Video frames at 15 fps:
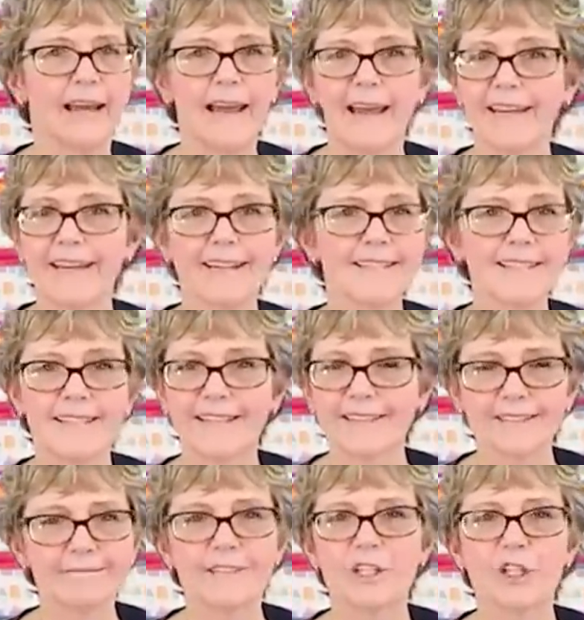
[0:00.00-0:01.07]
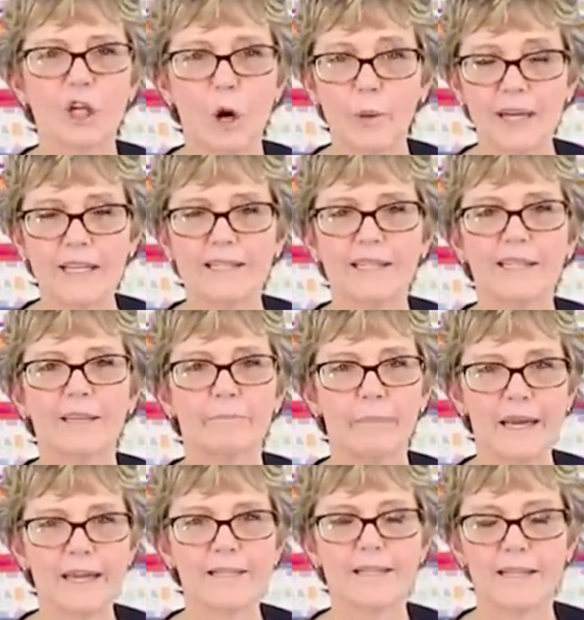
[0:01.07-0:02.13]
And I said, so easy.
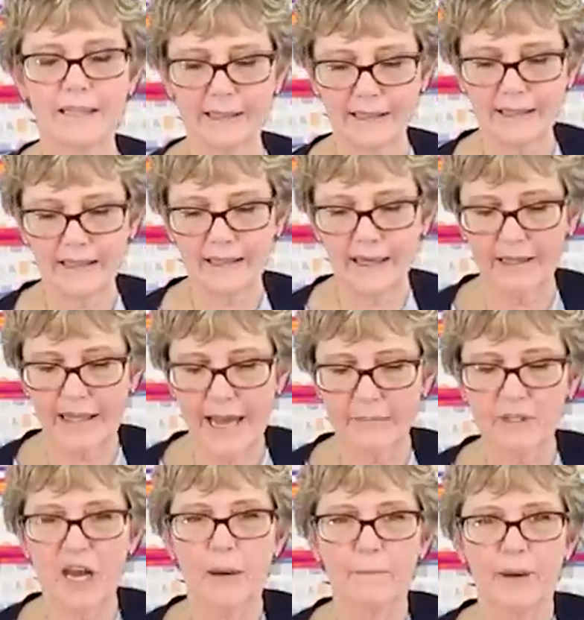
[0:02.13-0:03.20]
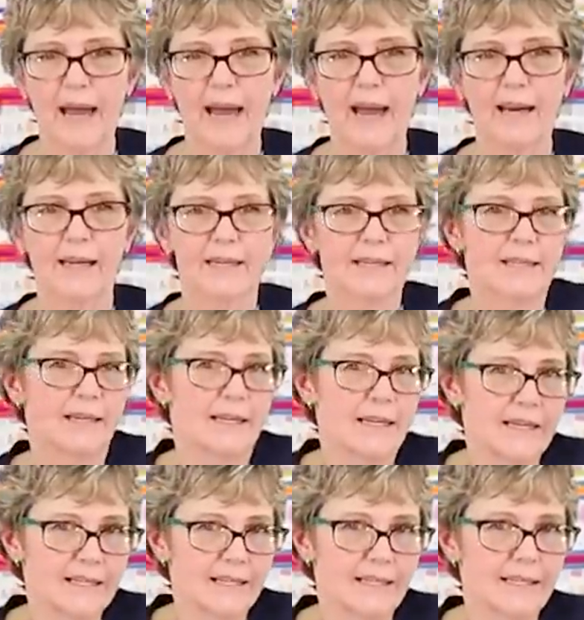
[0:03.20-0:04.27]
Basically, a laptop bag is an
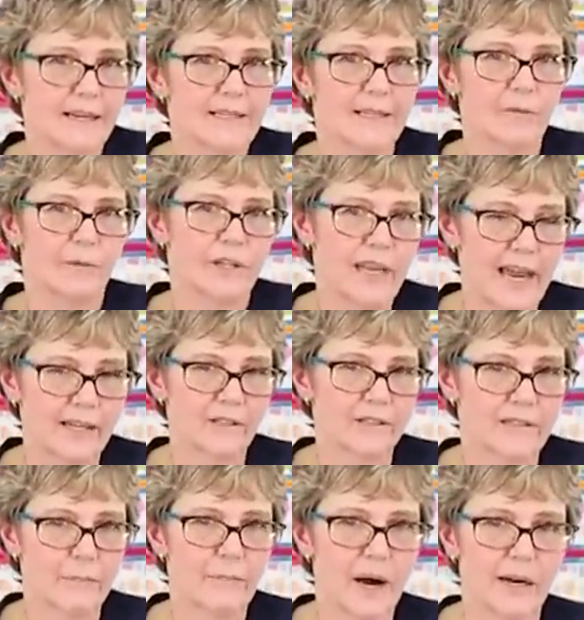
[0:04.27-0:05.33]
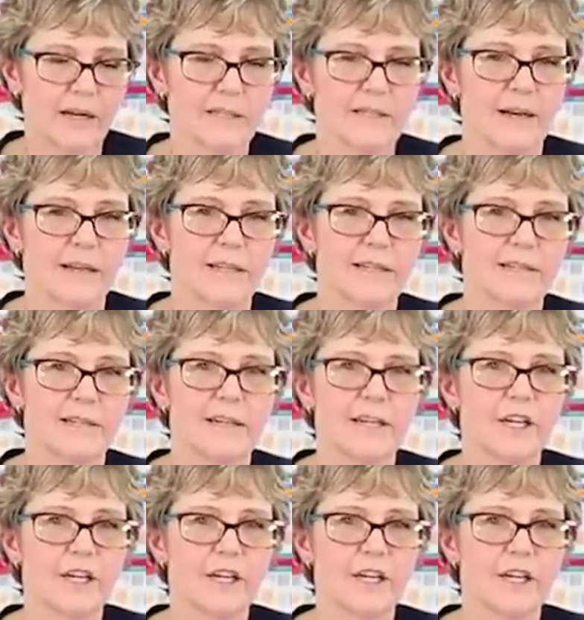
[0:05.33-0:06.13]
easy does it with handles and pockets on it.